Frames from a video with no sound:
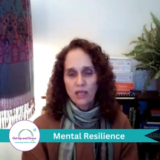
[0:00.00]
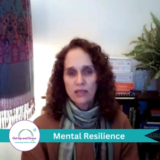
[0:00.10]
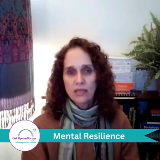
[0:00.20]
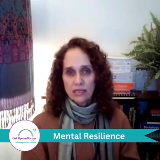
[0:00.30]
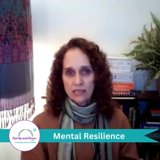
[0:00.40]

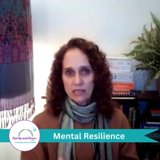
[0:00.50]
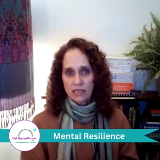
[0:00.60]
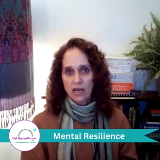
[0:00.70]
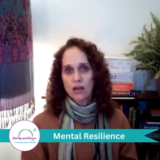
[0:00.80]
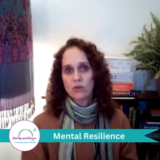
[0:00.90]
The next thing
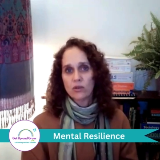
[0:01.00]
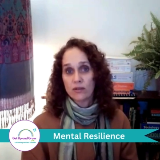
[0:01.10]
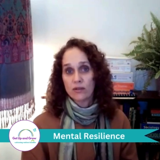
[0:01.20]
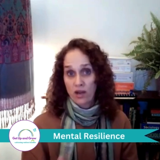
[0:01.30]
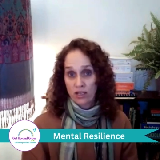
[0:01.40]
I would
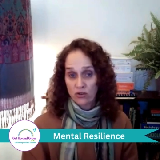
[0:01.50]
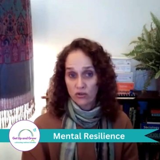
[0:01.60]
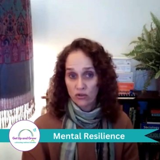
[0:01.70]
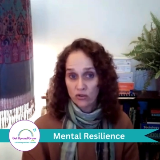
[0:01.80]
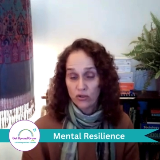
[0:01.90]
advise you
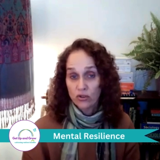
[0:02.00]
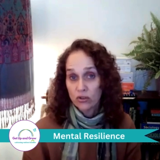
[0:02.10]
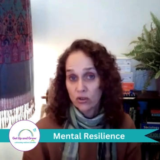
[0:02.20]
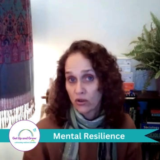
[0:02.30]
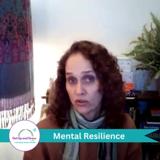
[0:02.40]
to do
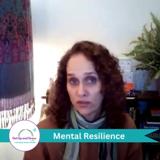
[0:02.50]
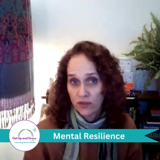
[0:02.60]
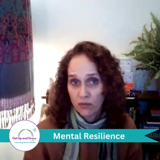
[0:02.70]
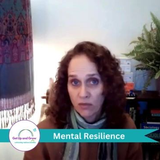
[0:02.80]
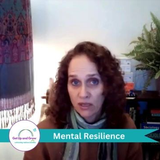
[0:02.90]
to
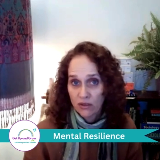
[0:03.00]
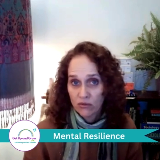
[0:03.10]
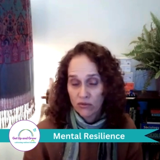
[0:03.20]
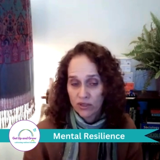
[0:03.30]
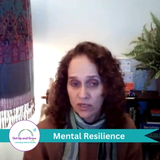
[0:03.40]
cultivate mental
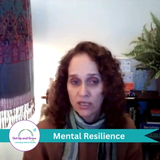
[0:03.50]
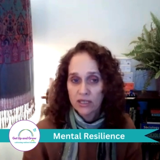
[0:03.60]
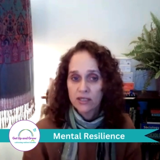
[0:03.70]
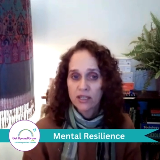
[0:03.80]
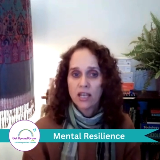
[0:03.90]

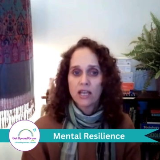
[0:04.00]
resilience